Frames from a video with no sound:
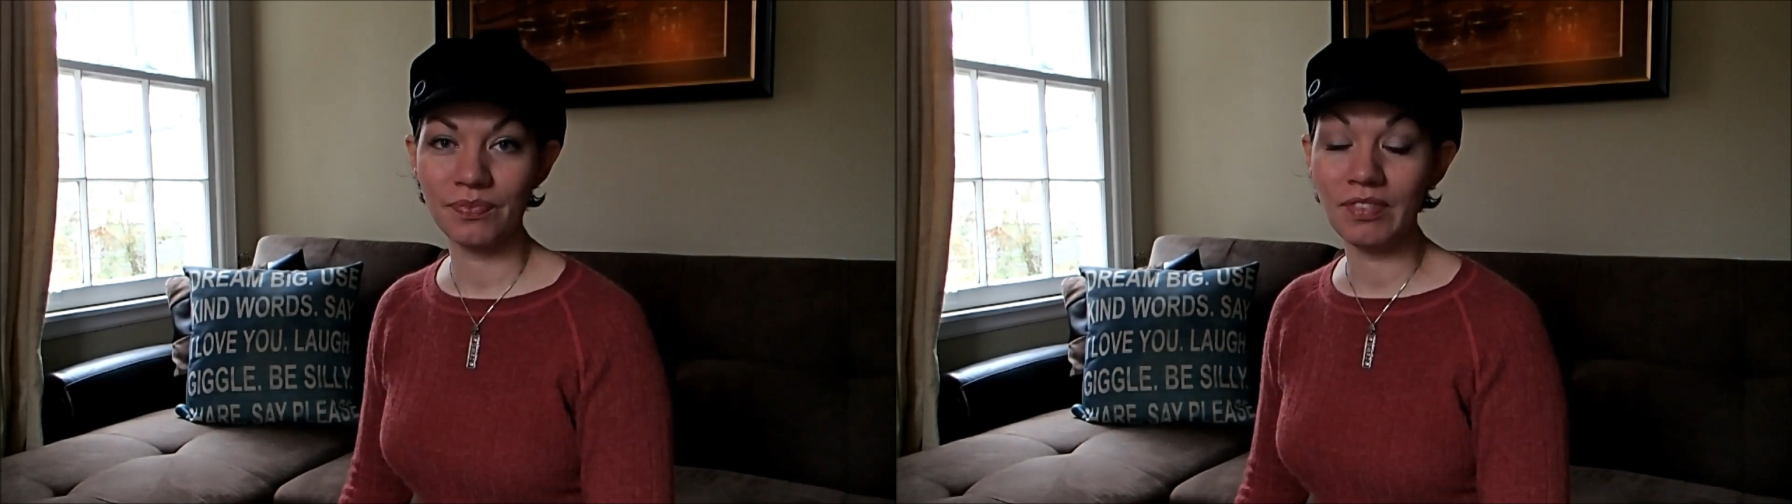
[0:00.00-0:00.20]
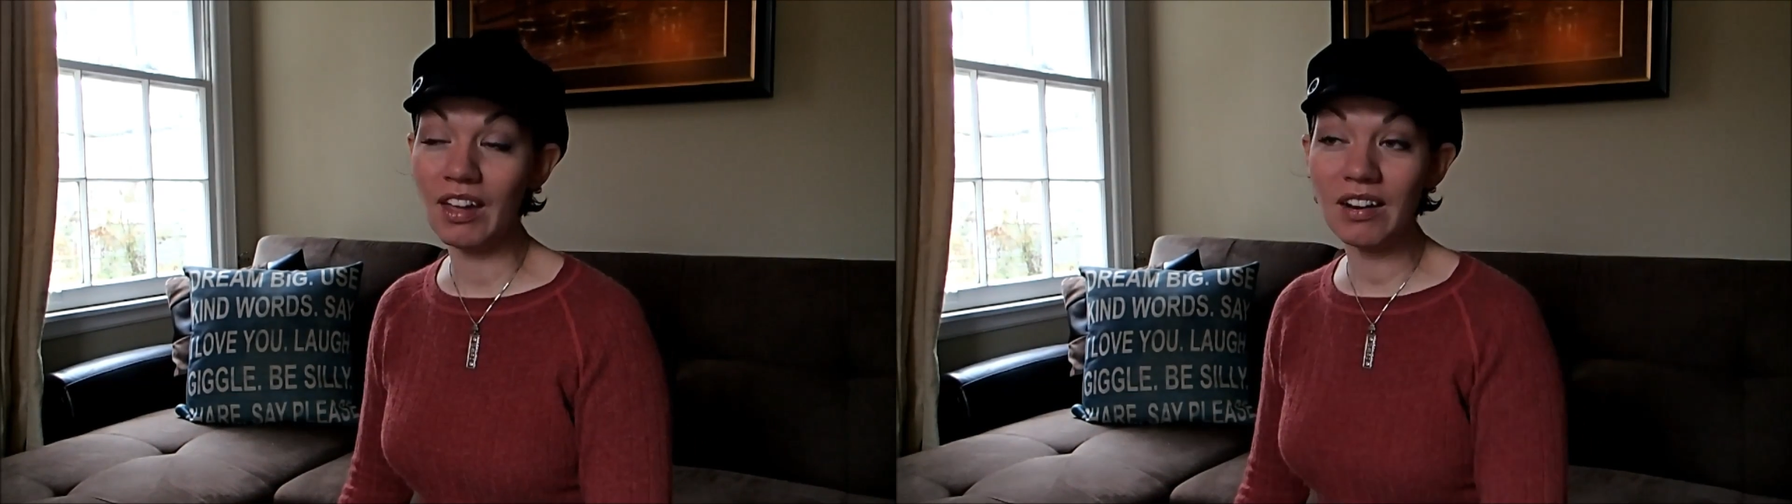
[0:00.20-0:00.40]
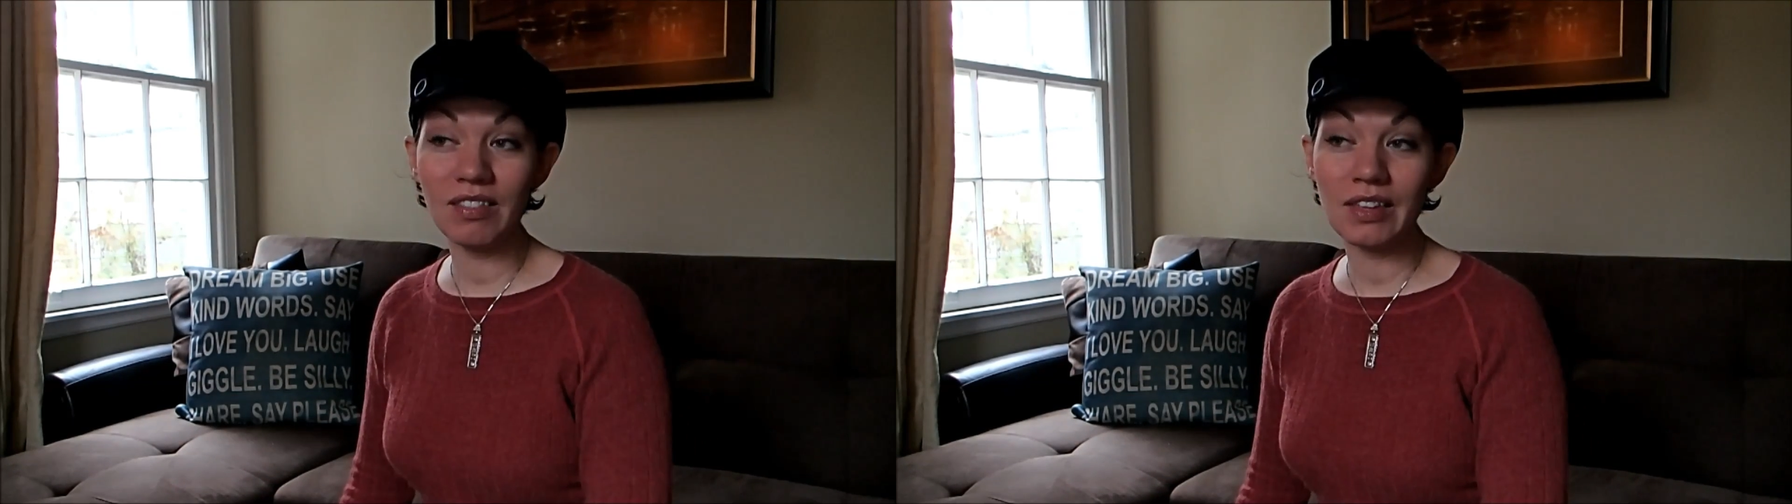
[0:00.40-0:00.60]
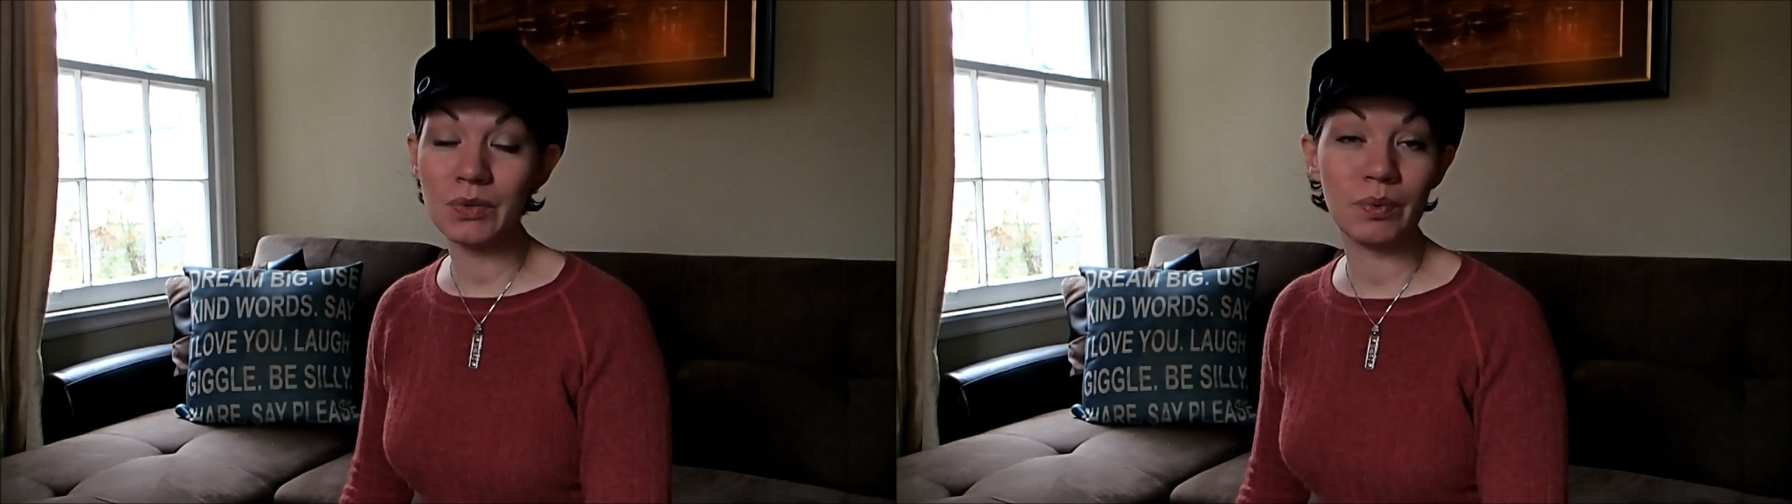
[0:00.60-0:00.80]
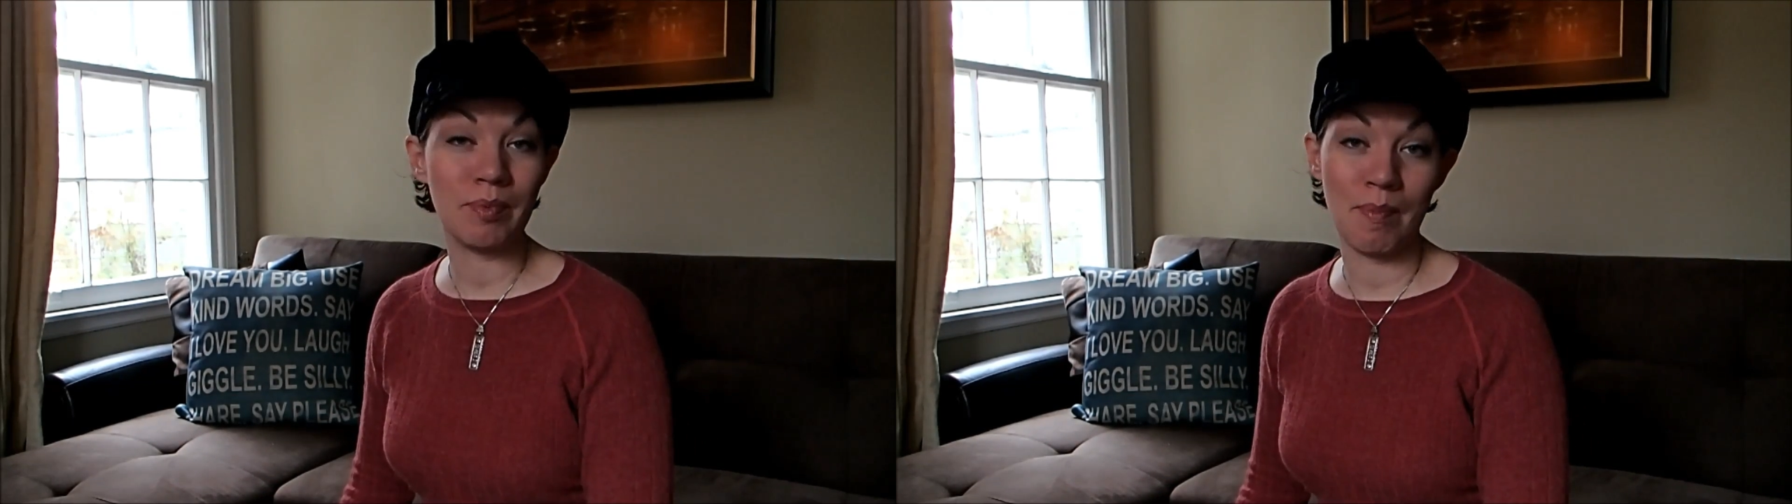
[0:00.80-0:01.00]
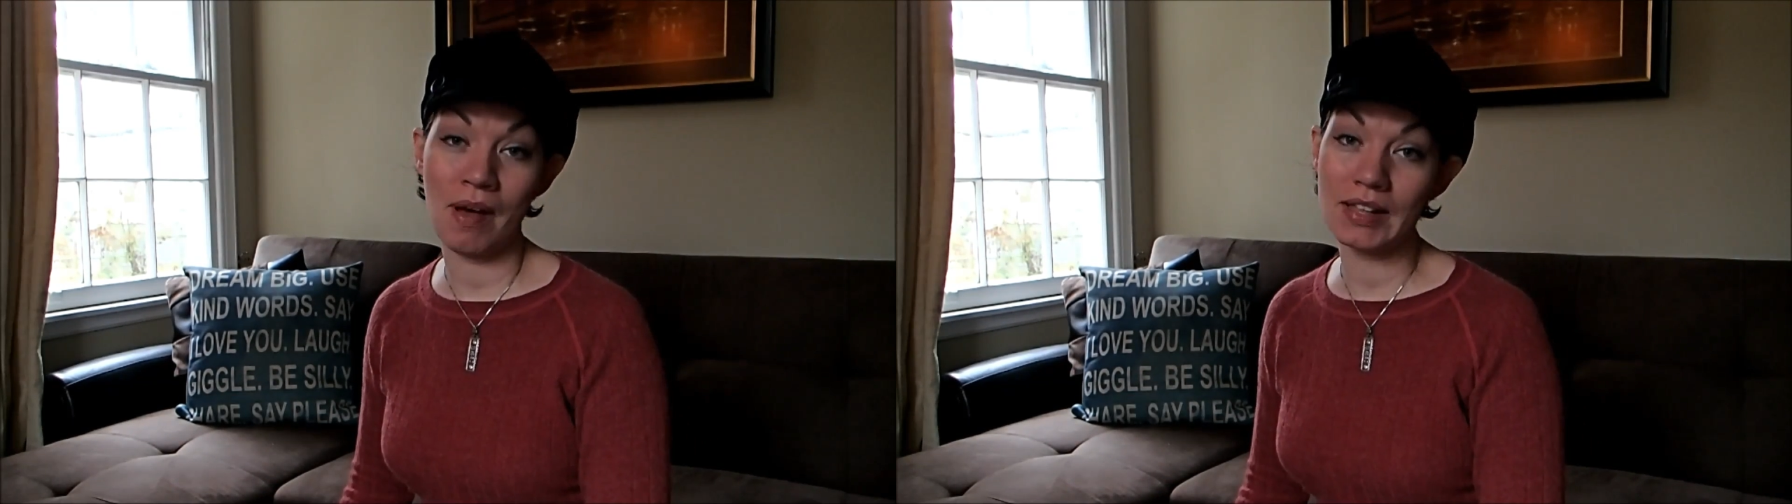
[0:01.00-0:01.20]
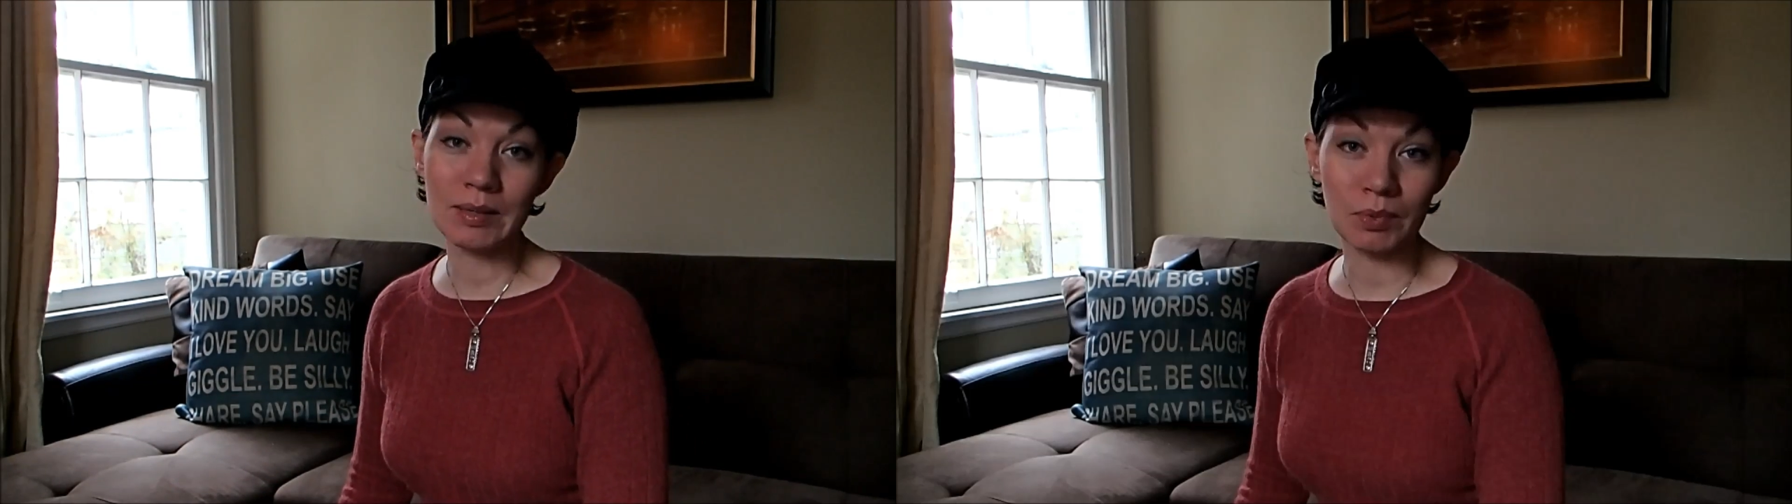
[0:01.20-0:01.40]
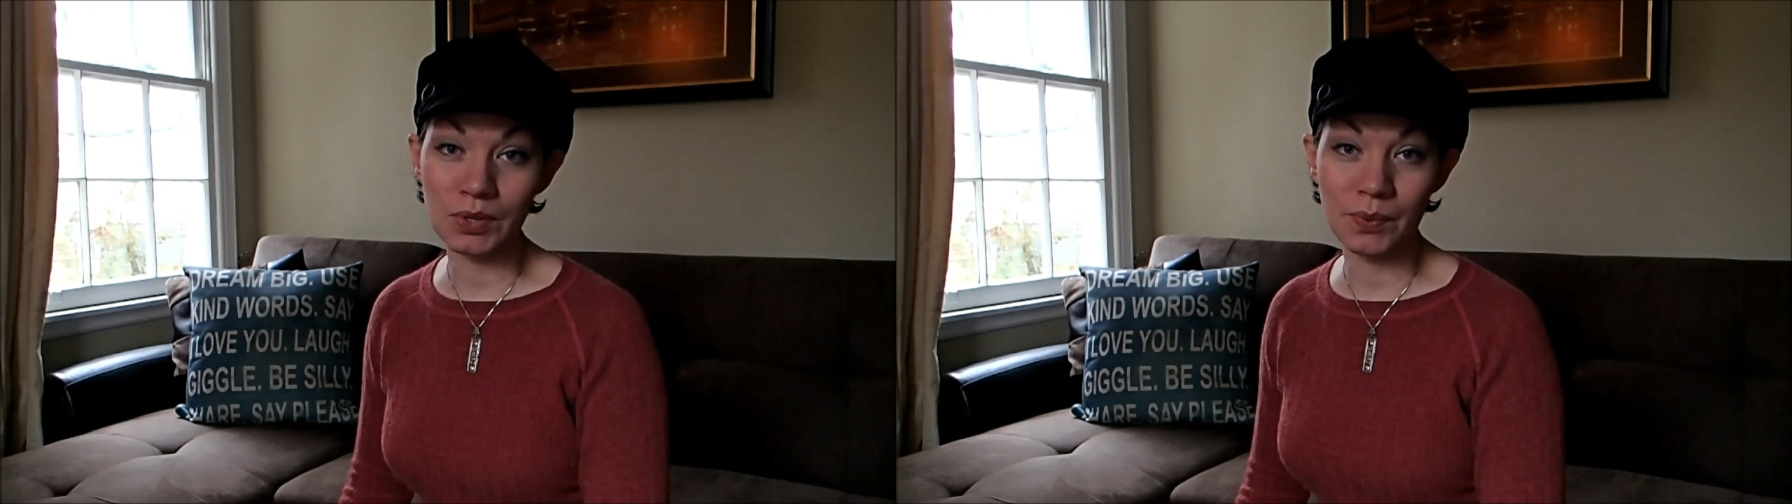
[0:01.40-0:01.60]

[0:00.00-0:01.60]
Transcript: None of this would be possible